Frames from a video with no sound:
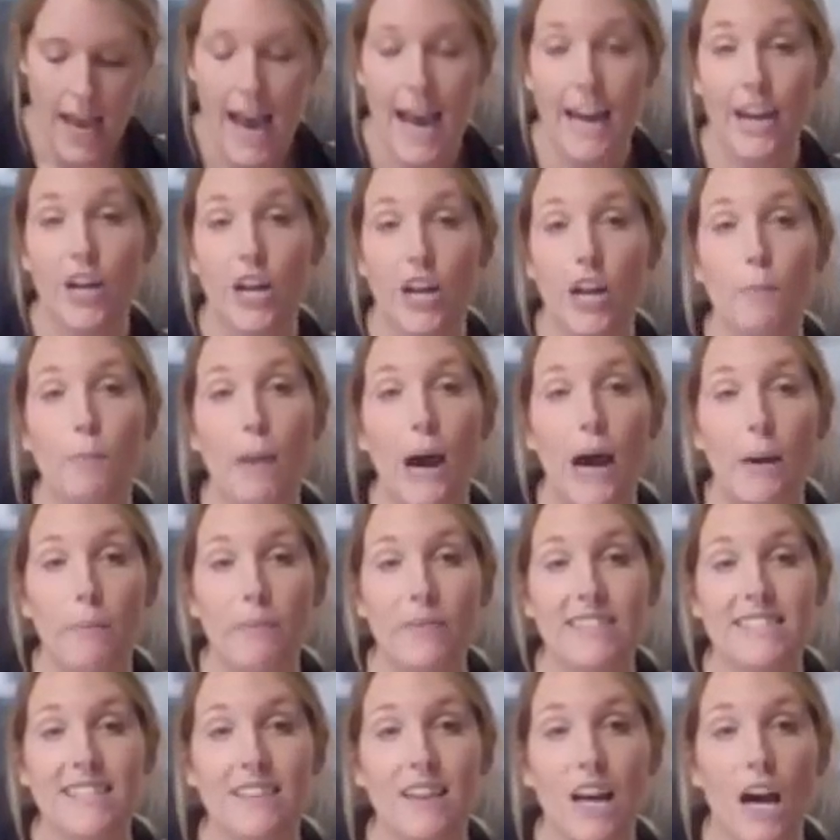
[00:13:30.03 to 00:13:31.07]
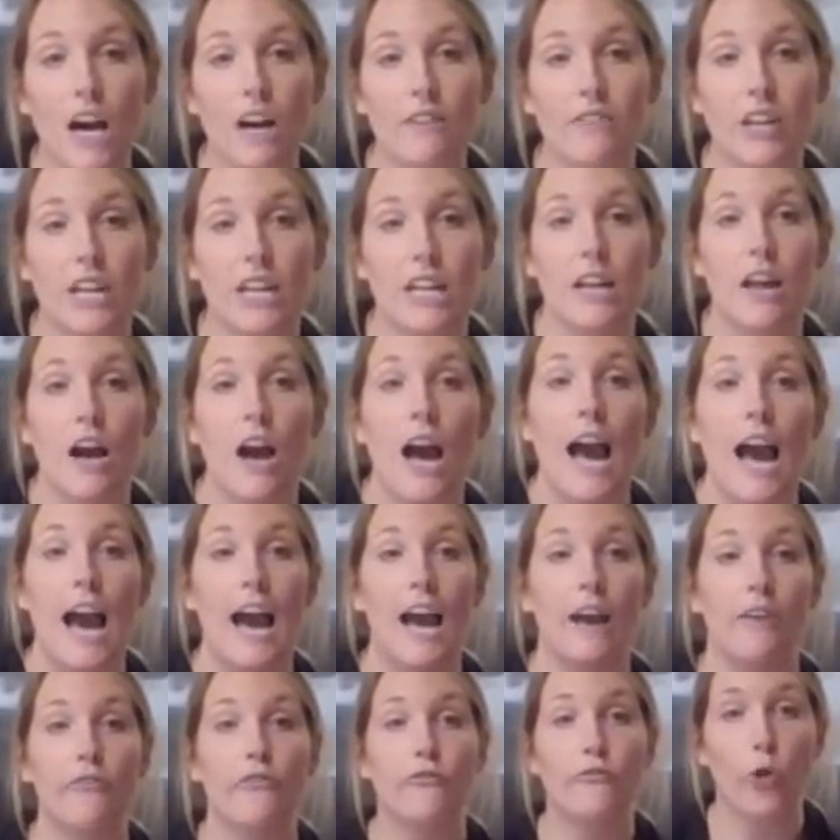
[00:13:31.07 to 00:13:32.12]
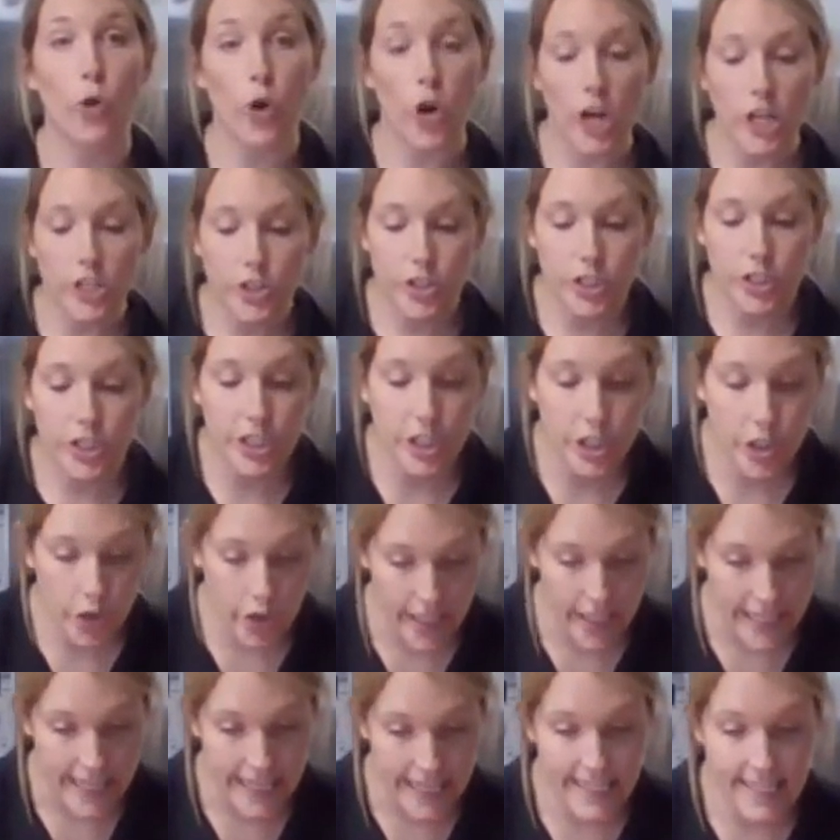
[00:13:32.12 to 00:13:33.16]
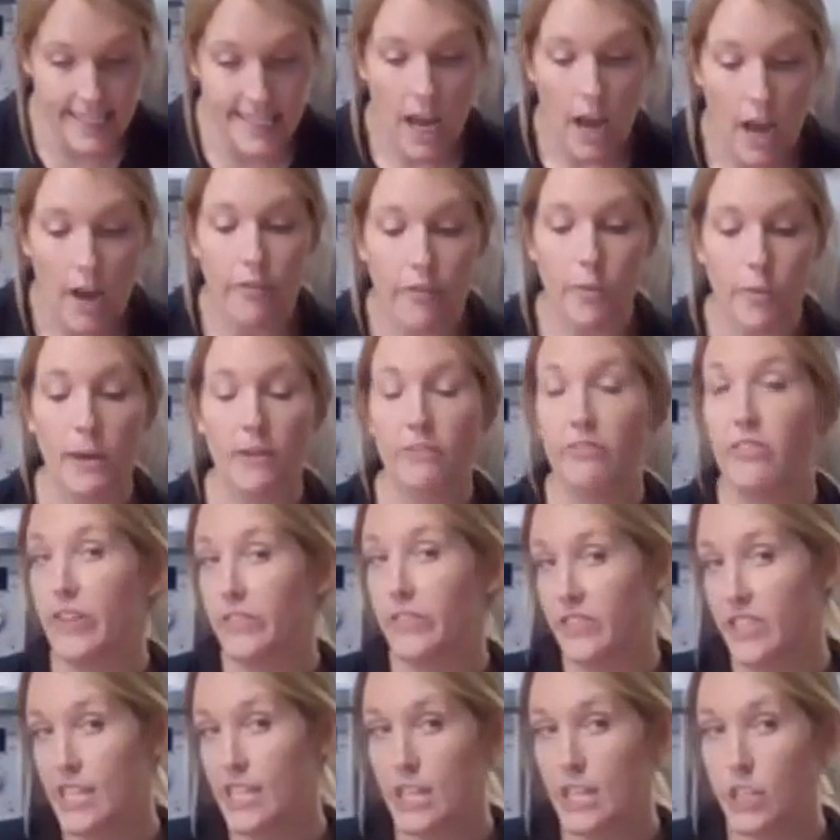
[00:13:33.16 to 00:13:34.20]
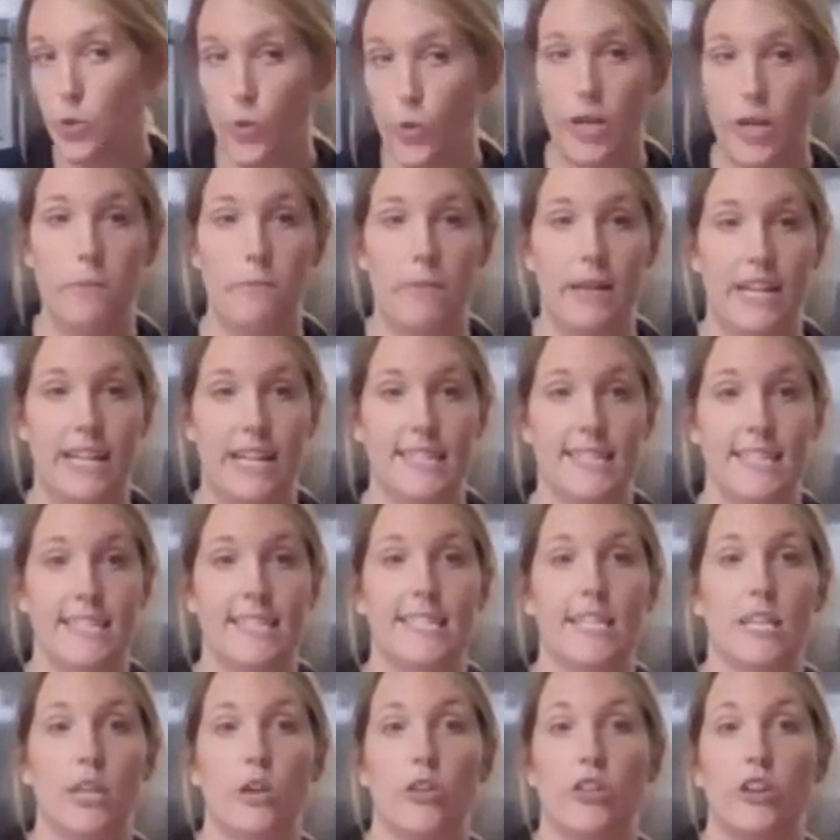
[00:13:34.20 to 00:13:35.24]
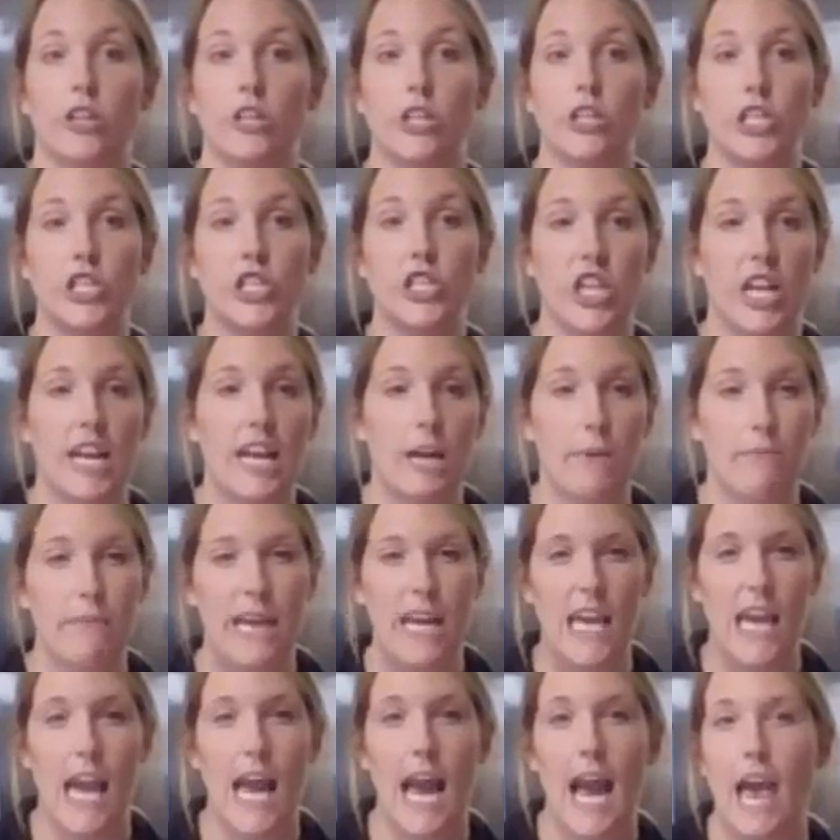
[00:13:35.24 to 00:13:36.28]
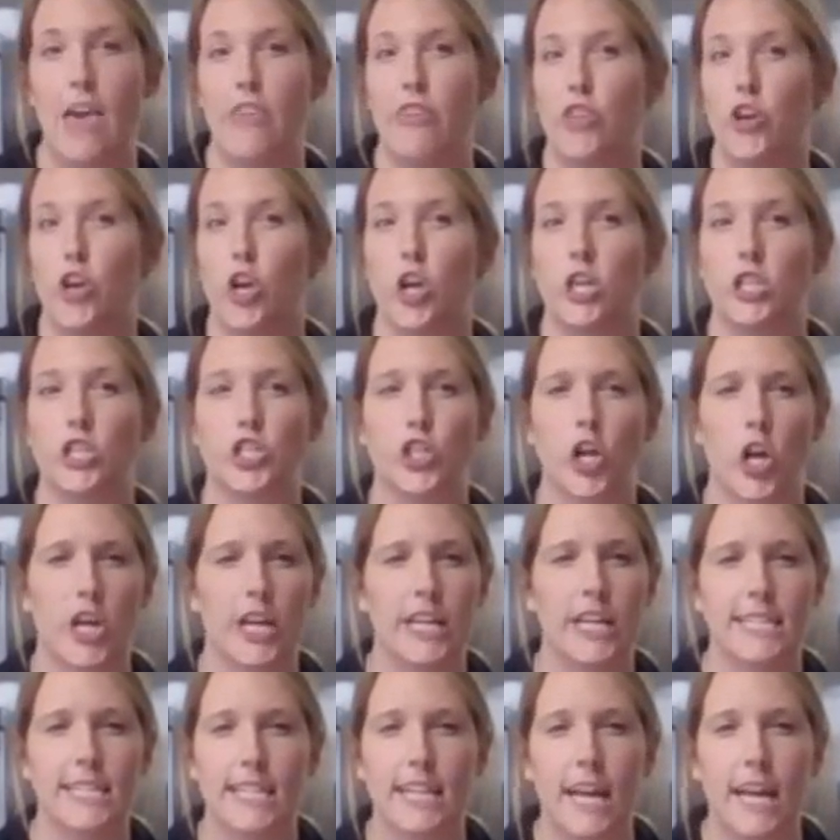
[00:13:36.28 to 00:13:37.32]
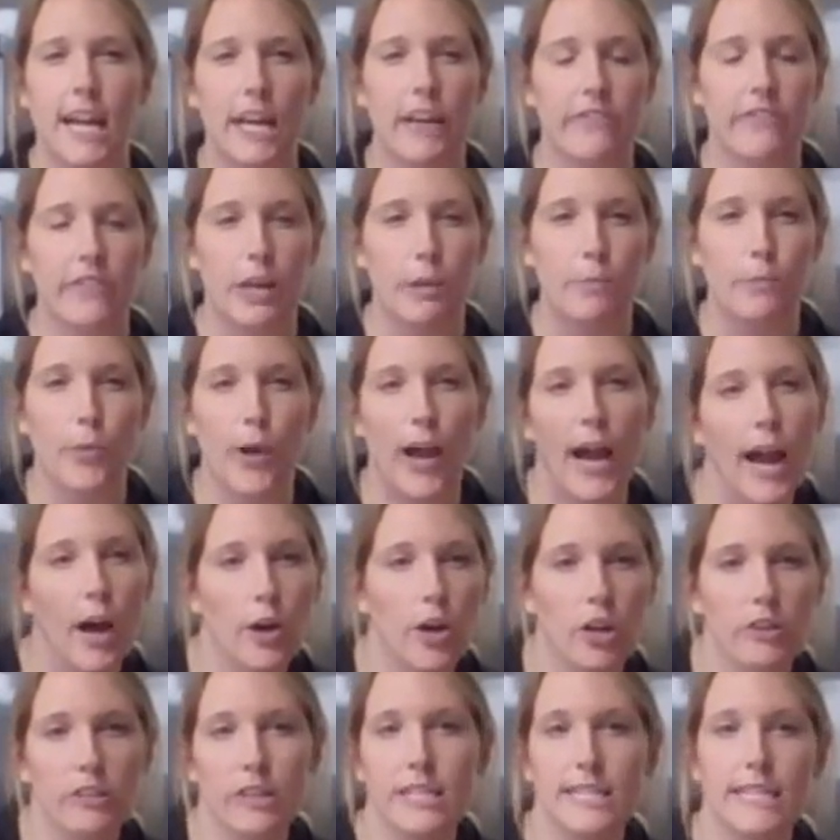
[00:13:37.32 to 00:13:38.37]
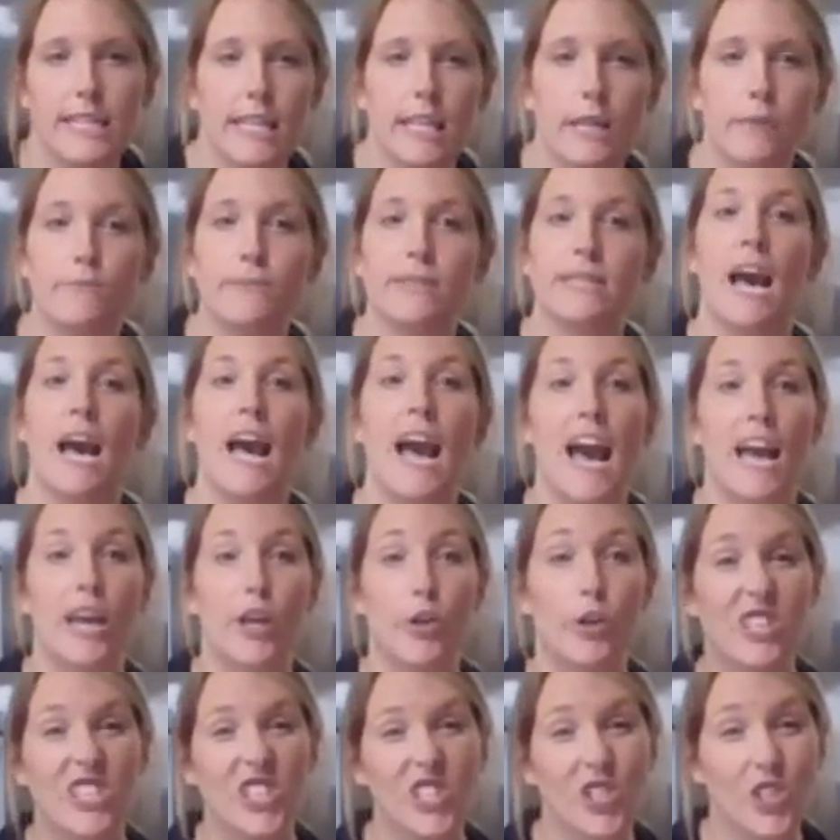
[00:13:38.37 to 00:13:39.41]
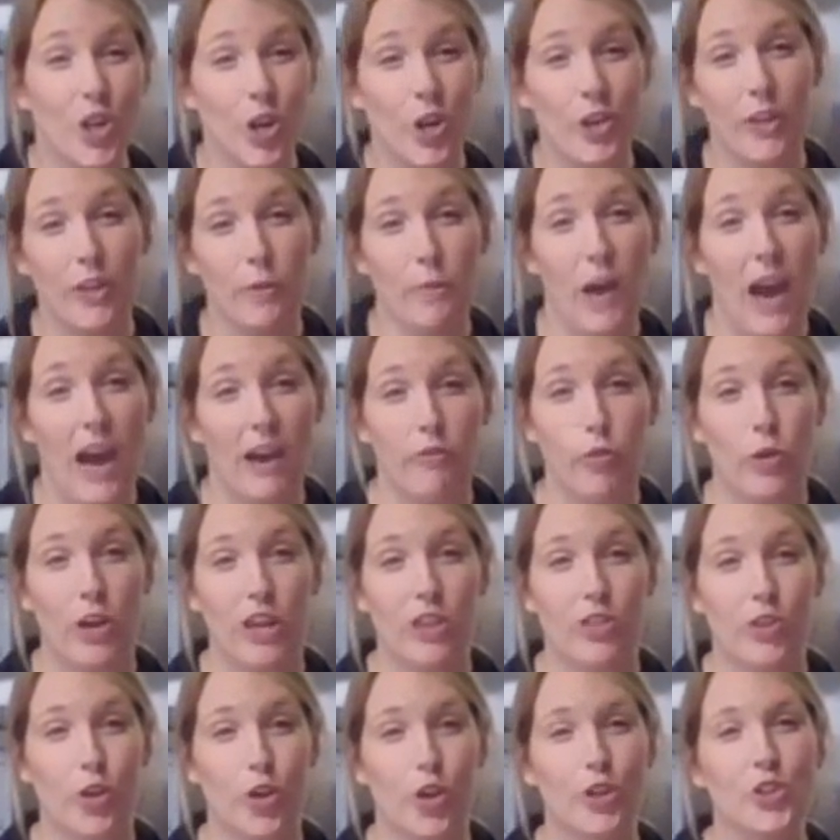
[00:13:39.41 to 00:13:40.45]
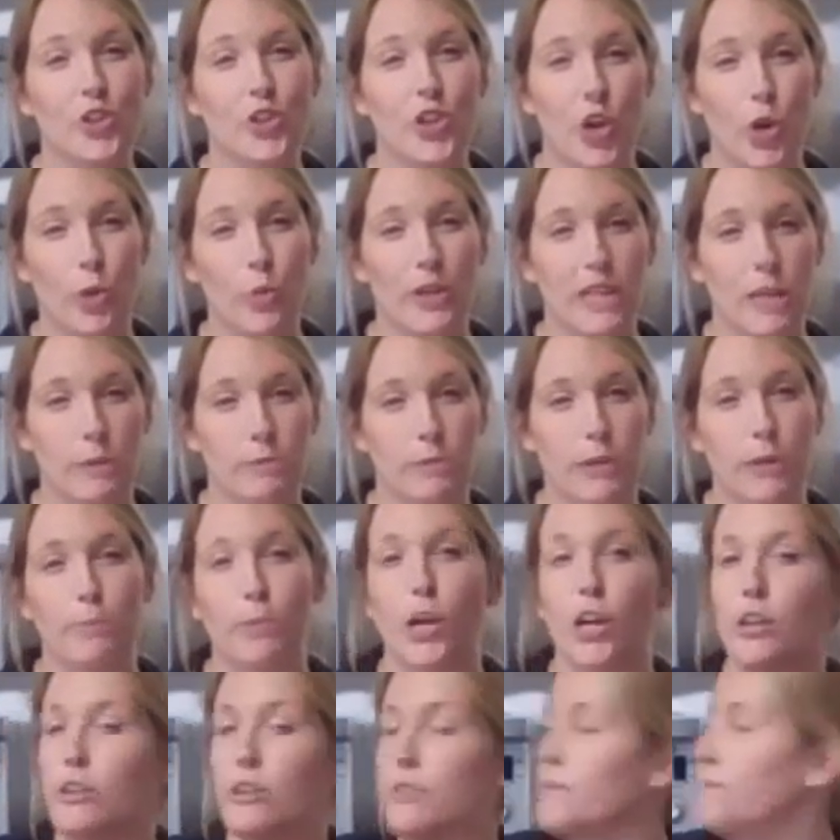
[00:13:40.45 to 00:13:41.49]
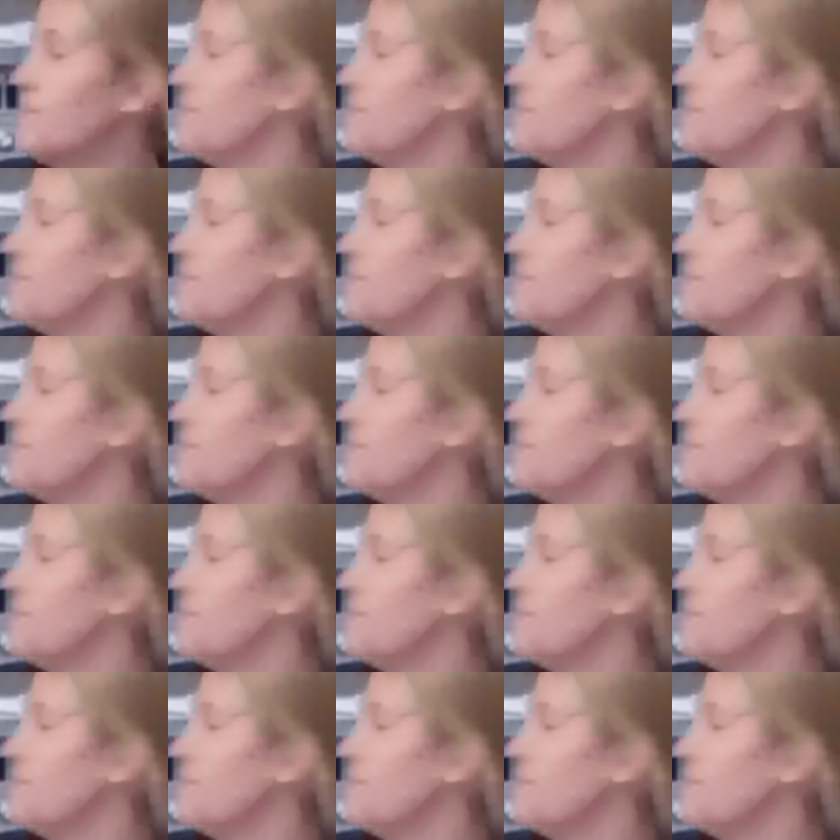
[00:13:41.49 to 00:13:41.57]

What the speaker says: And you're gonna pop this in the oven at 400 degrees for about 15 to 20 minutes until they're jammy and they're starting to kind of get brown on the tips. And you can stir them halfway through because you don't want them to burn.